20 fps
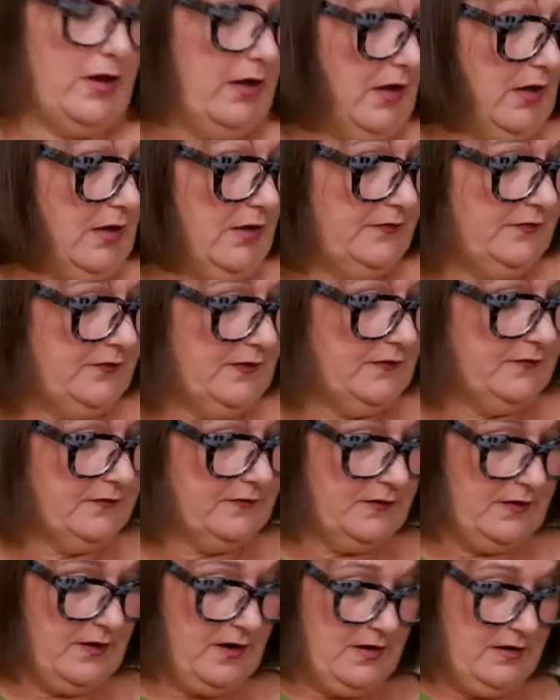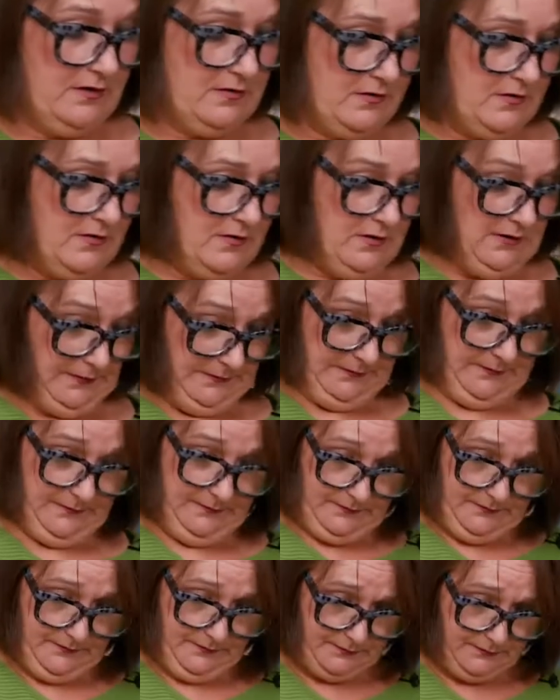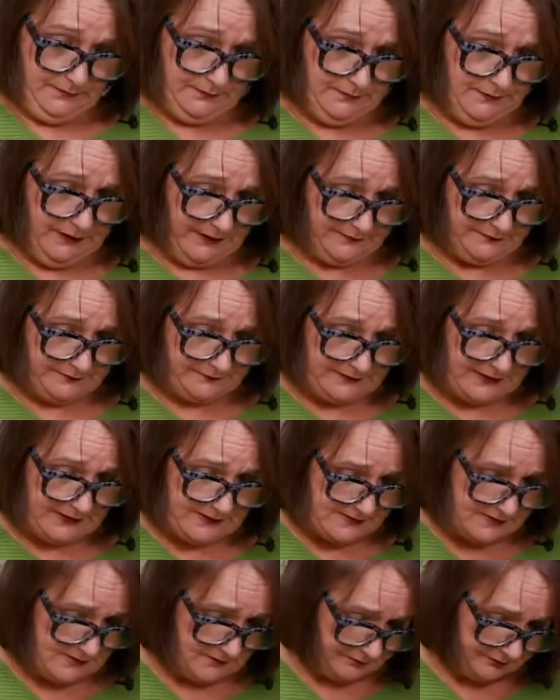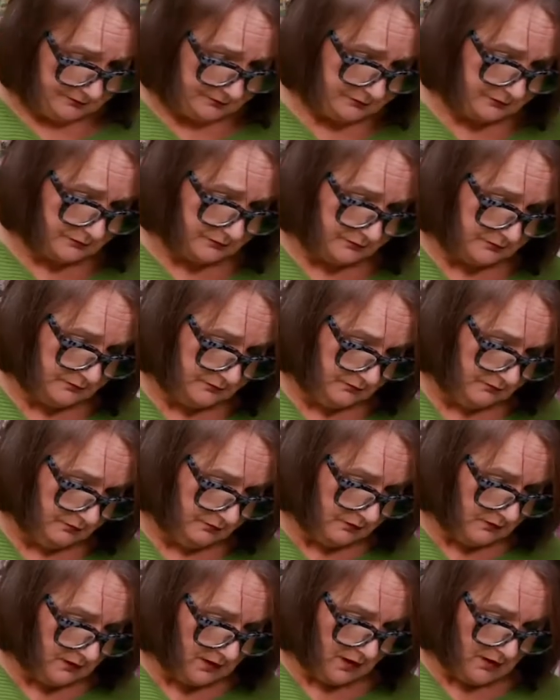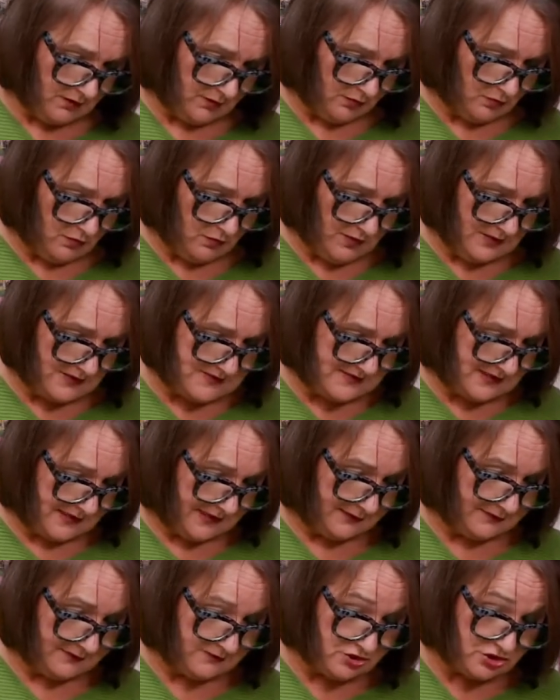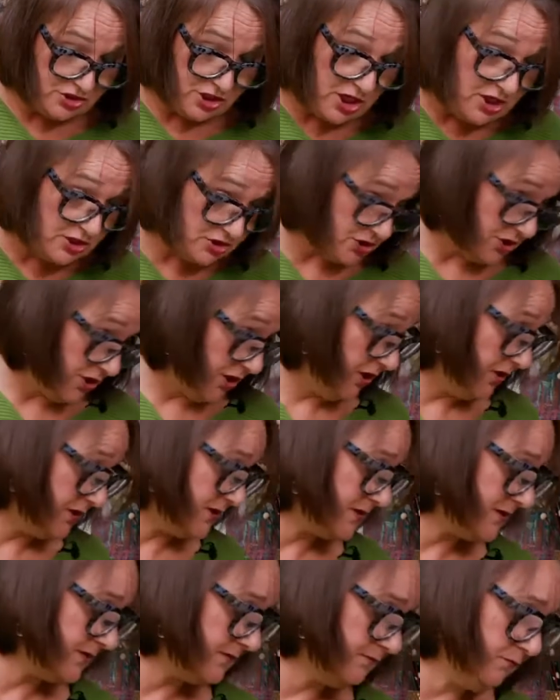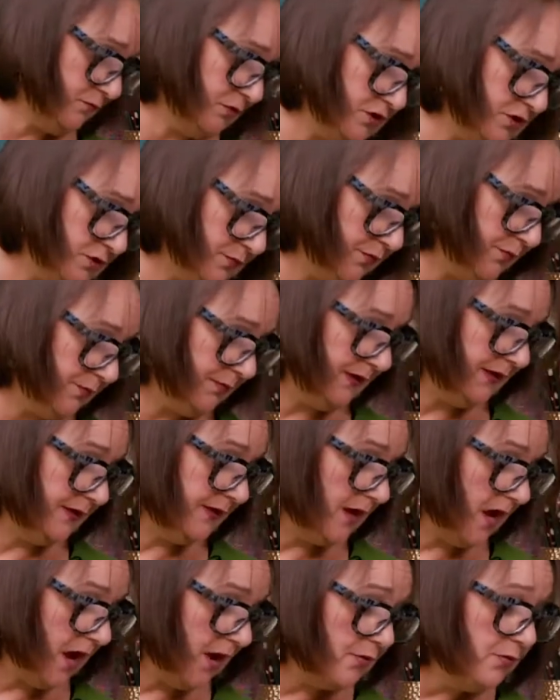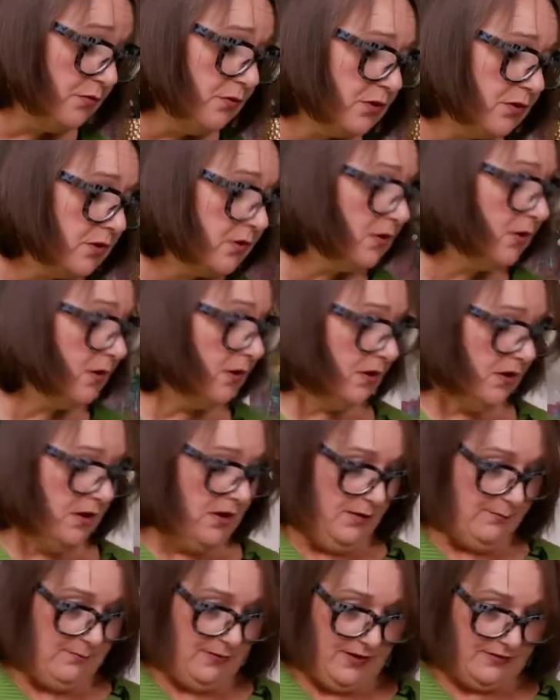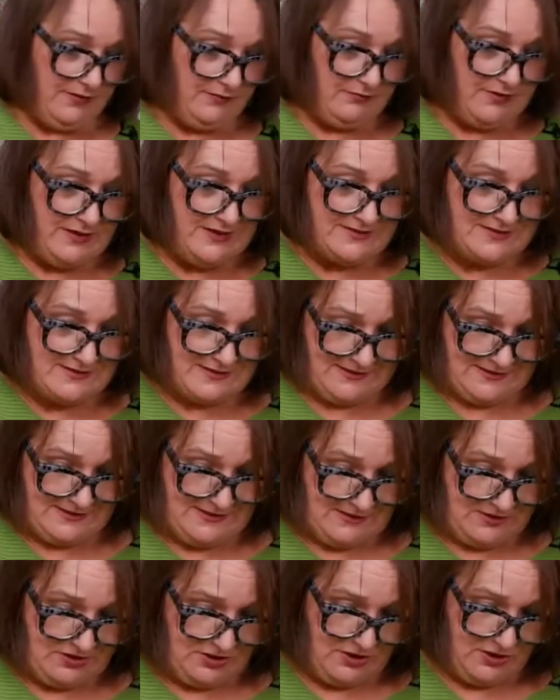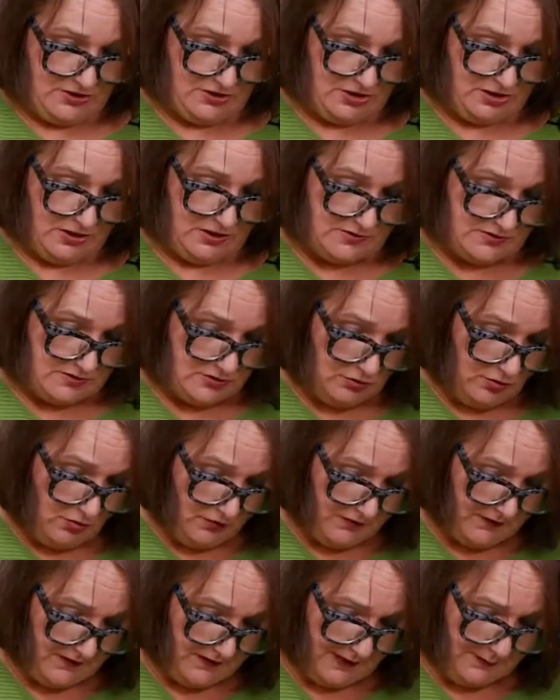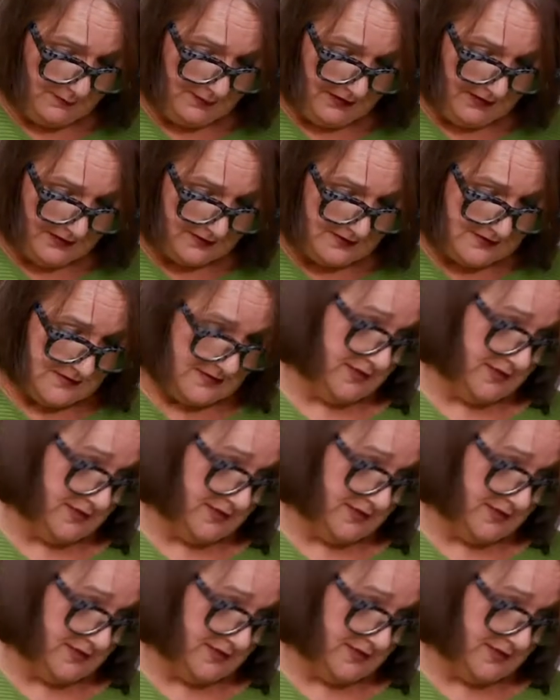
heard the other day, that it's always in churchyards, which you probably know. But the reason it's in churchyards, not that they planted